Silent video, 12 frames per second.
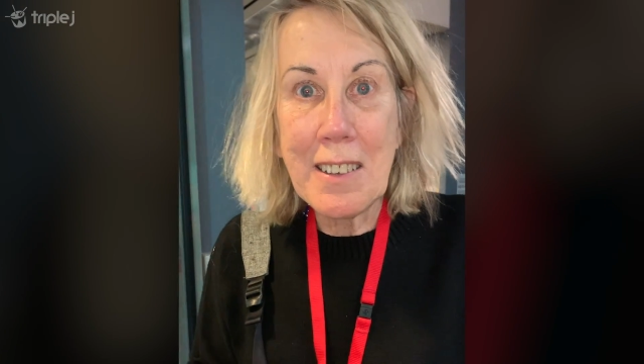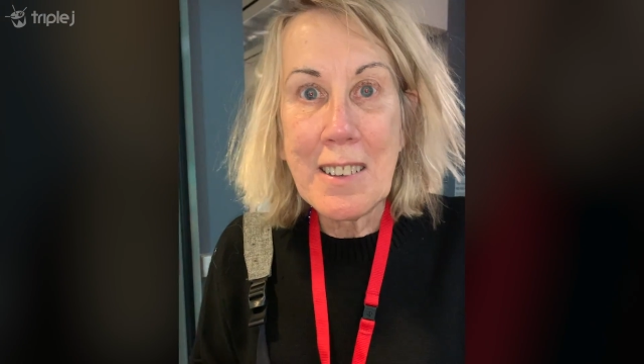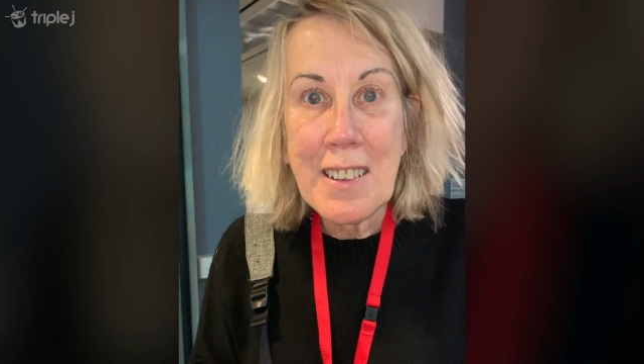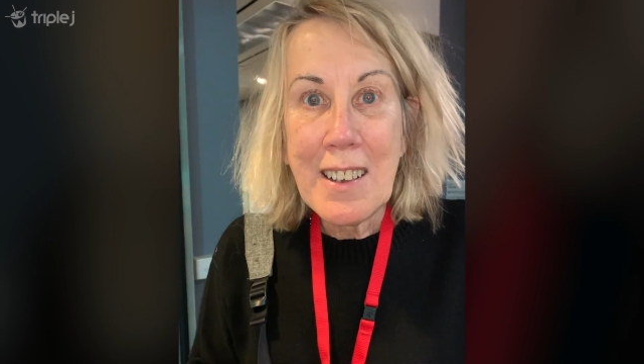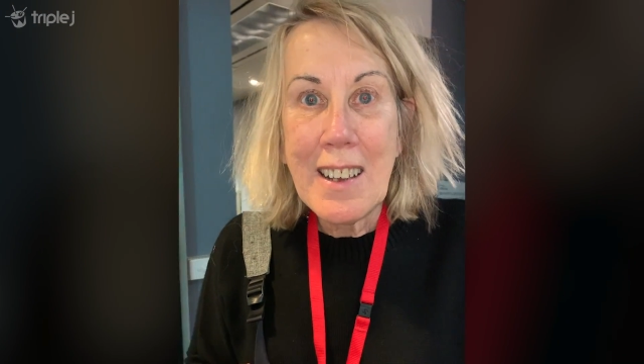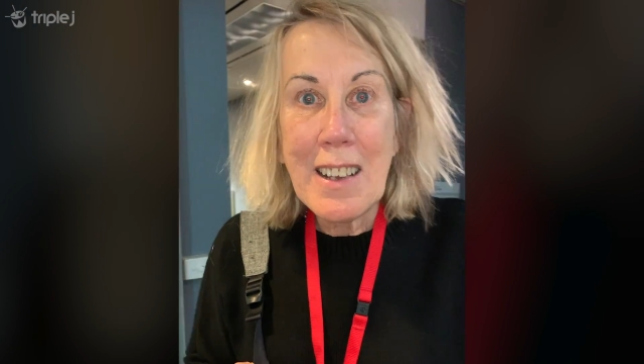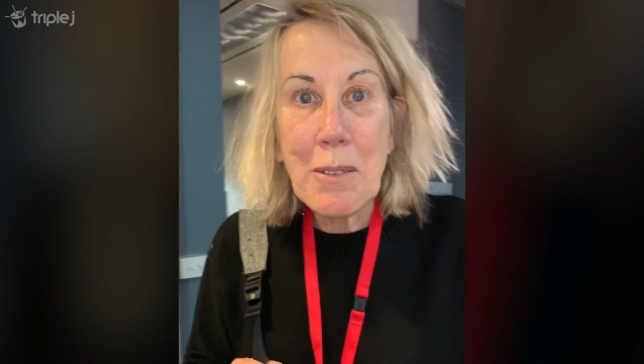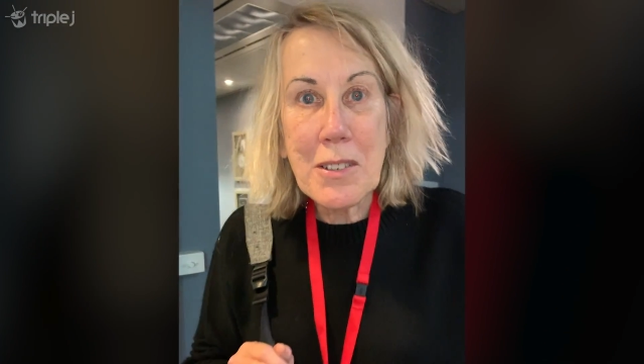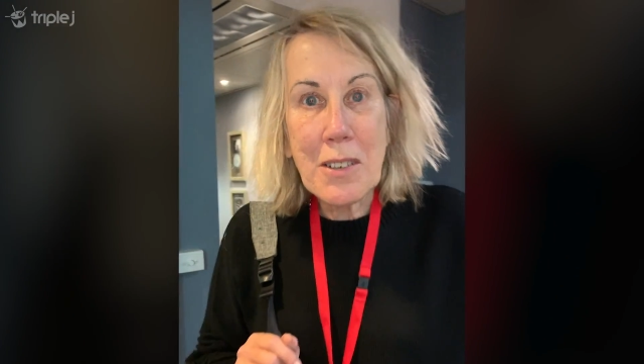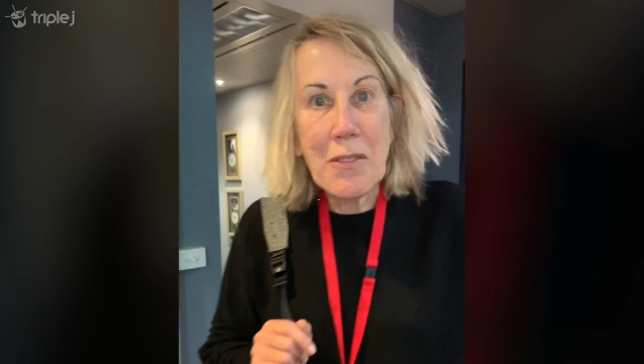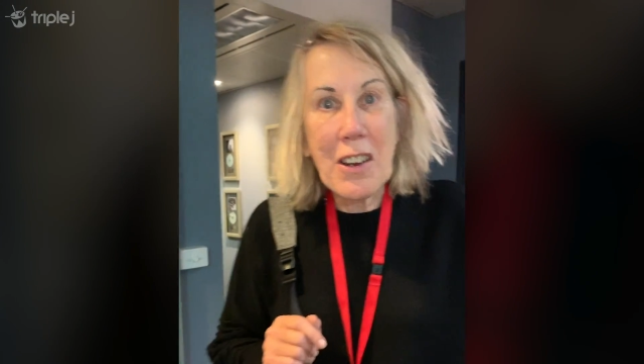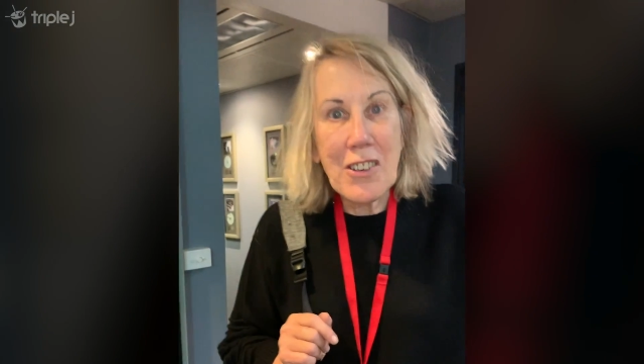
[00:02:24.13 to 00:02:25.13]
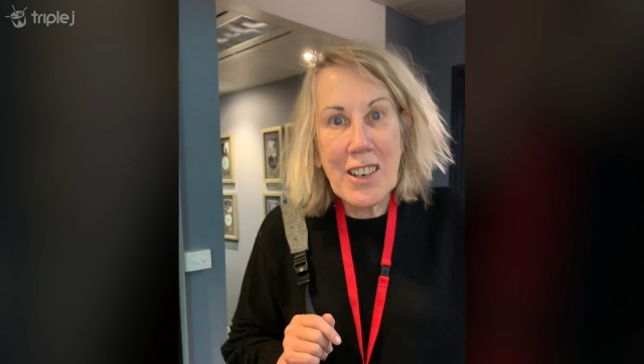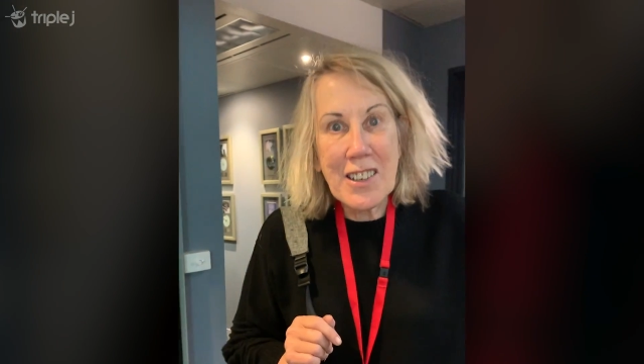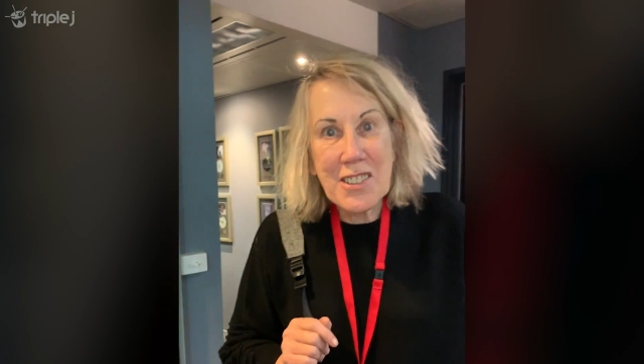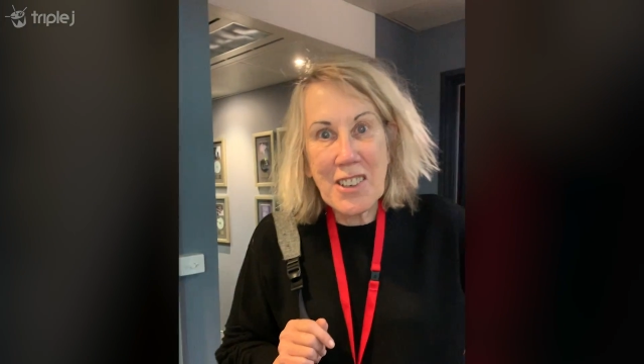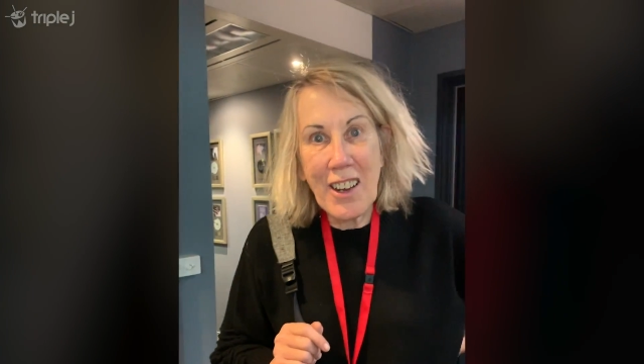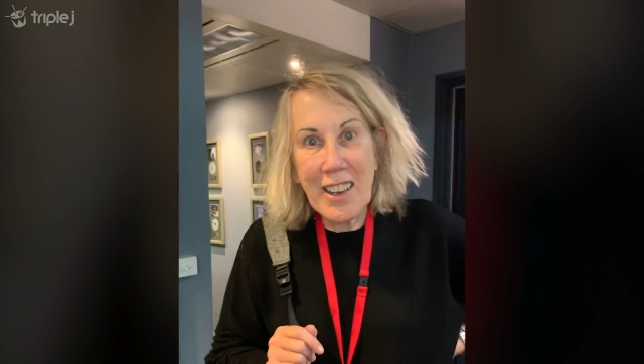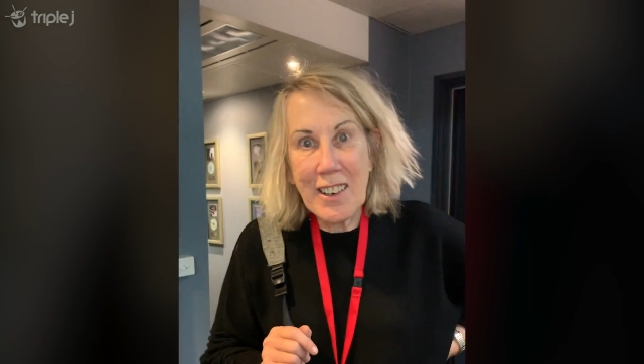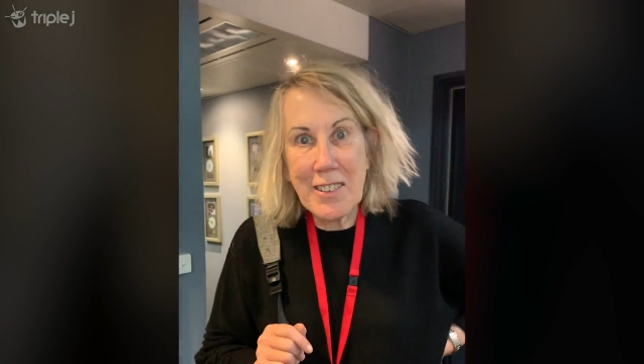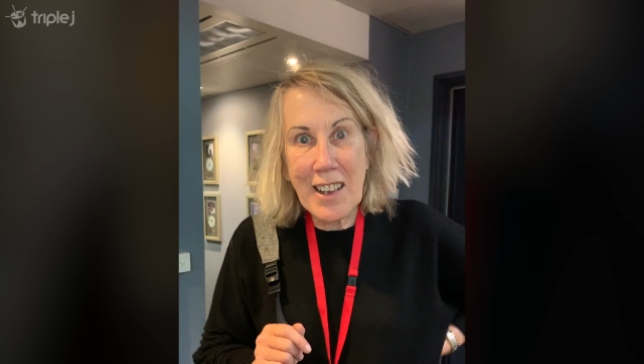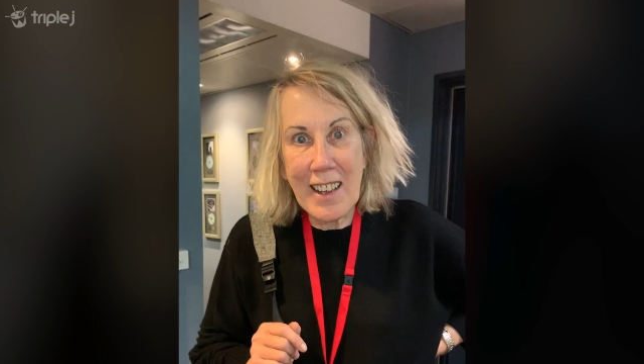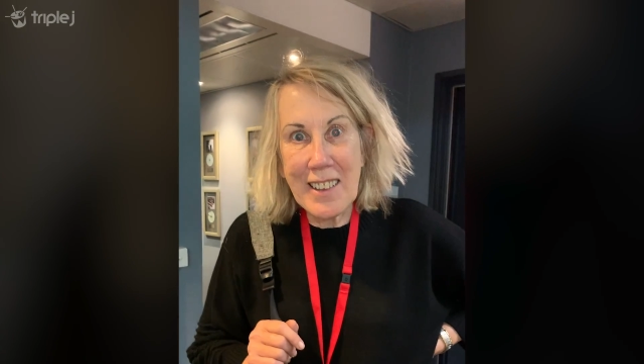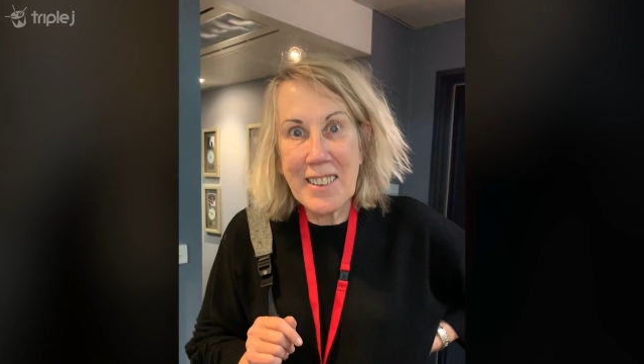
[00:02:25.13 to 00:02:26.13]
Yeah, did you? It was a very exciting
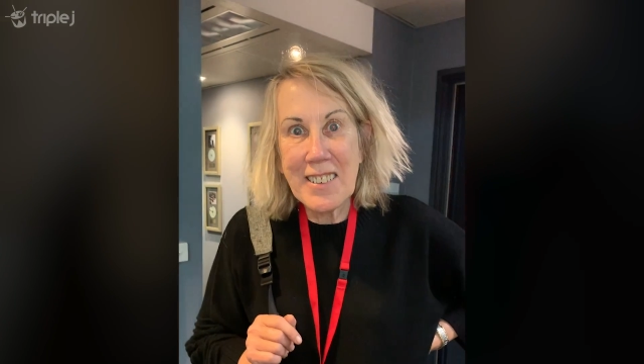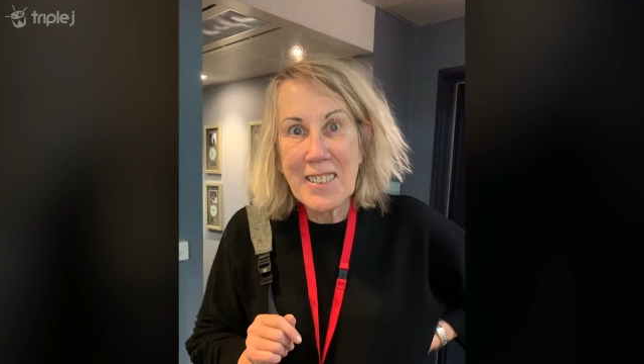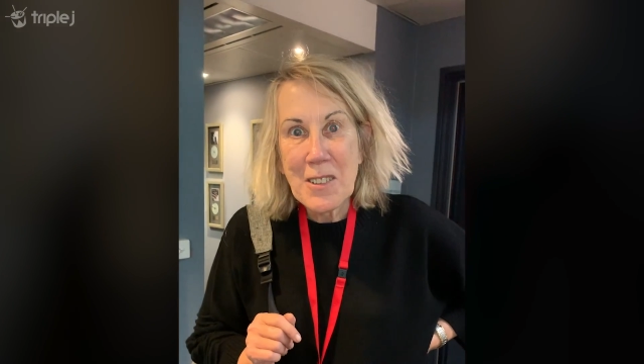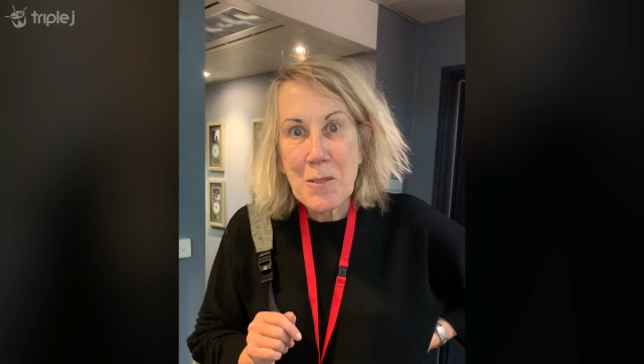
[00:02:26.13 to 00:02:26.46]
day. Oh,